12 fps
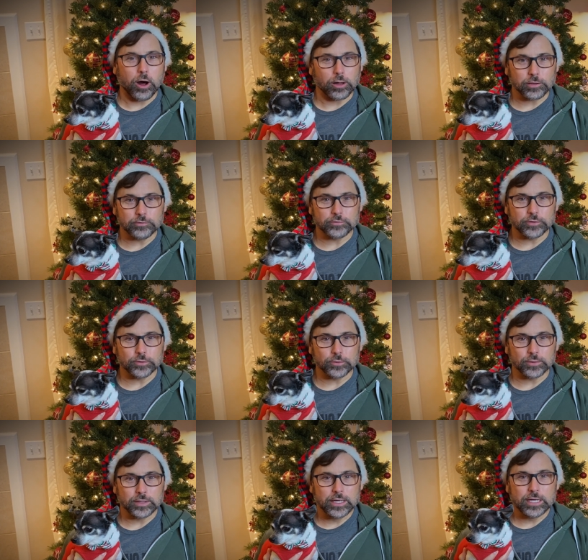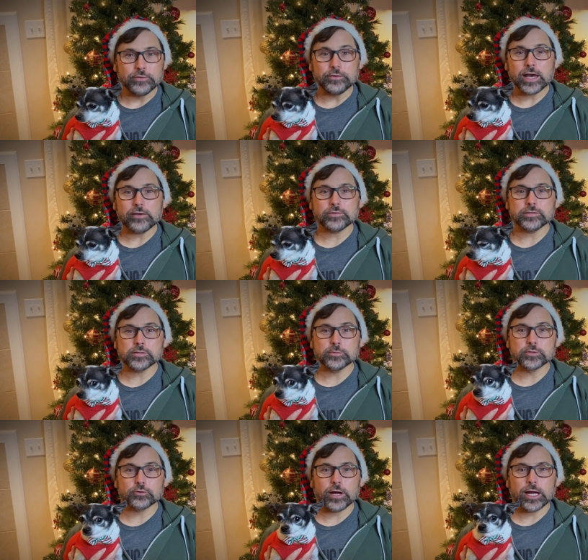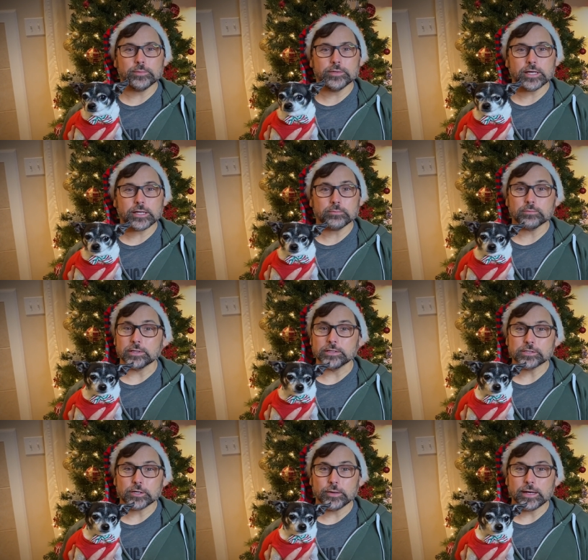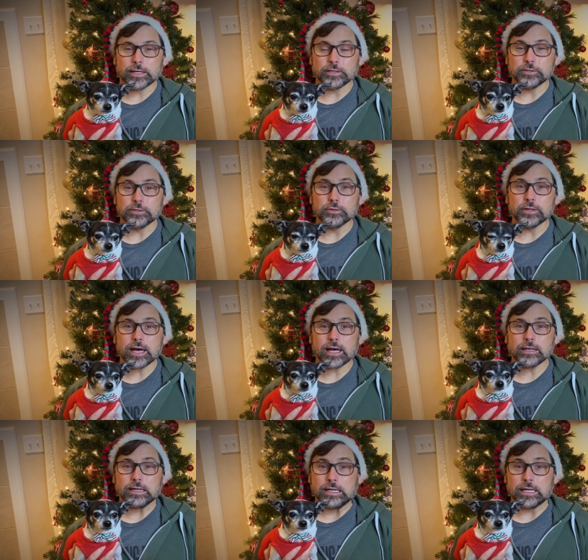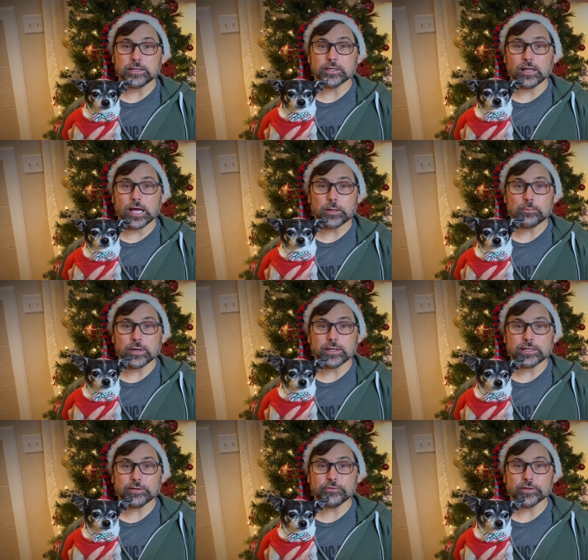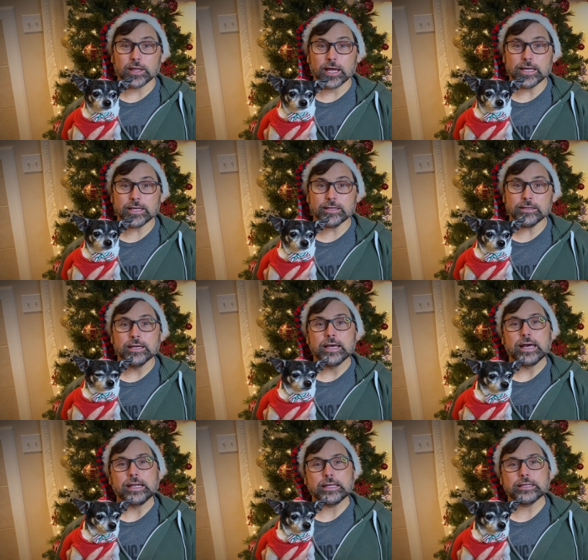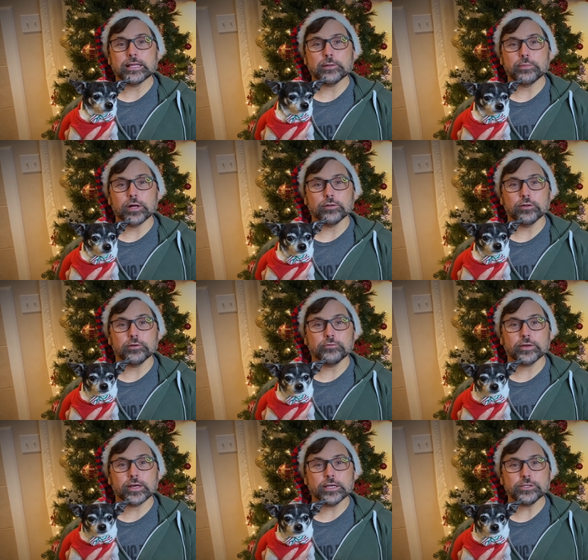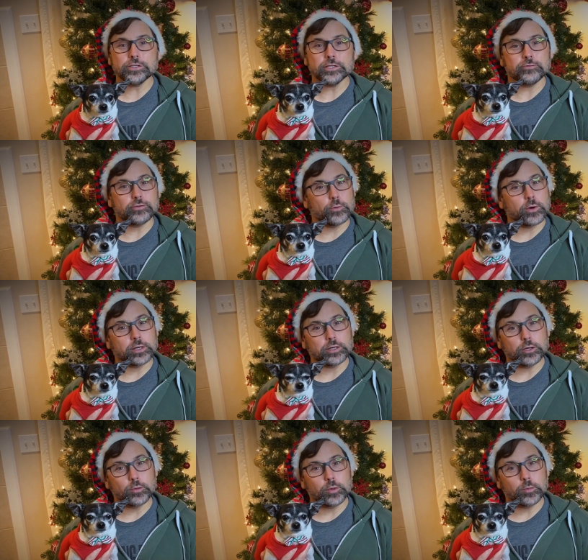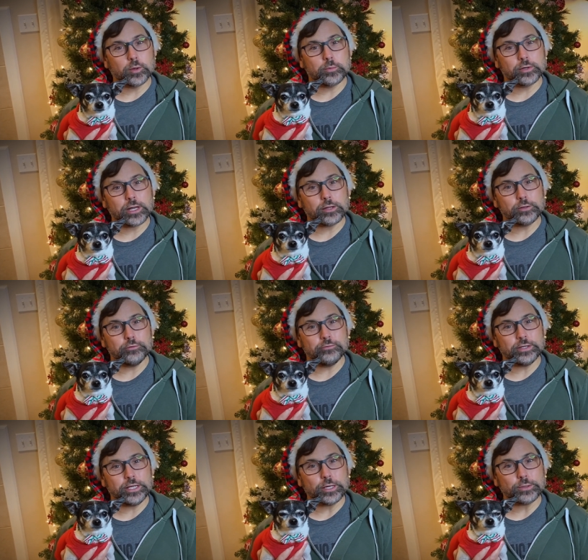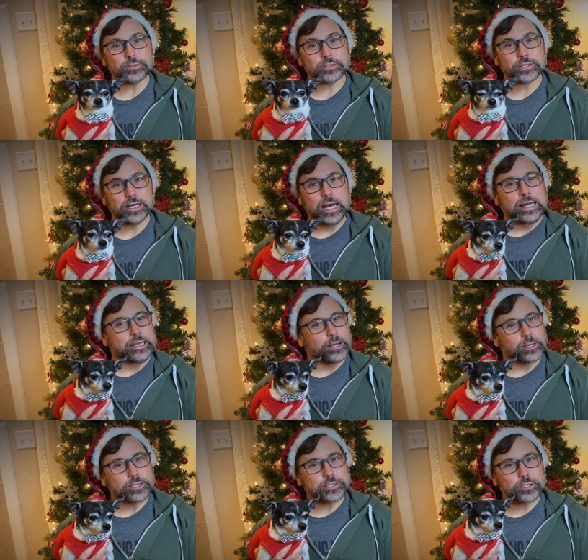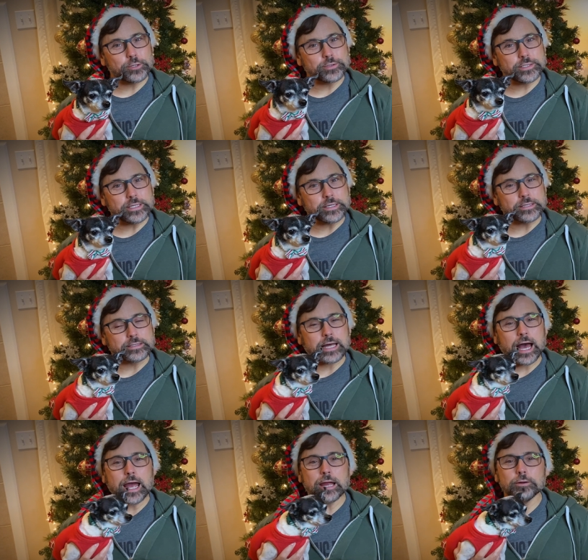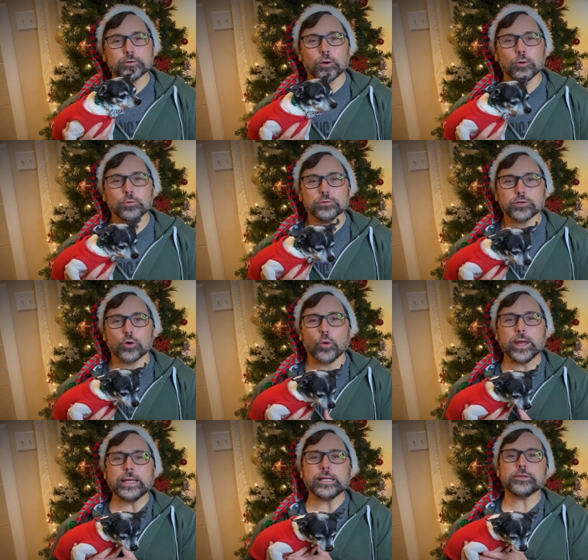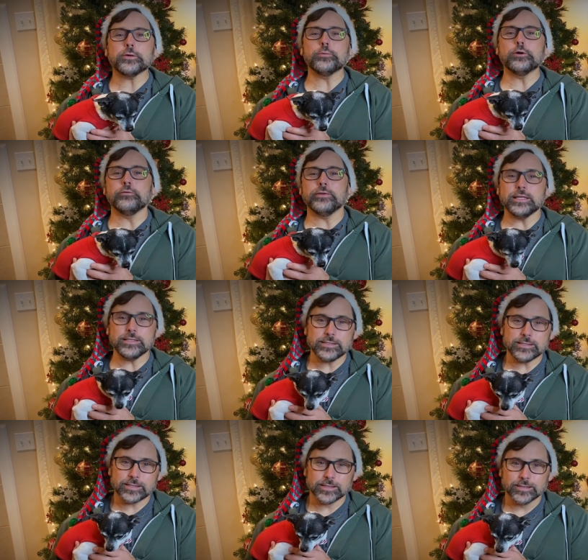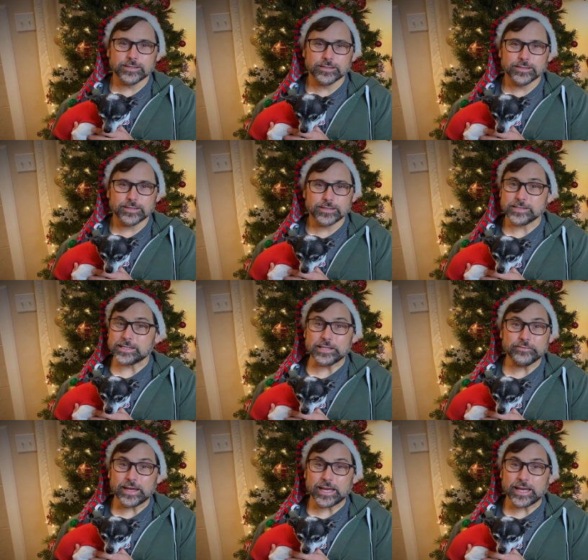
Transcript: all of you. If you haven't subscribed yet, please go ahead and do that. Hit the like button if you like it, and hit that bell notification if you want to know when we put out new videos. Now let's go see the Tired Old Queen at the Movies, Steve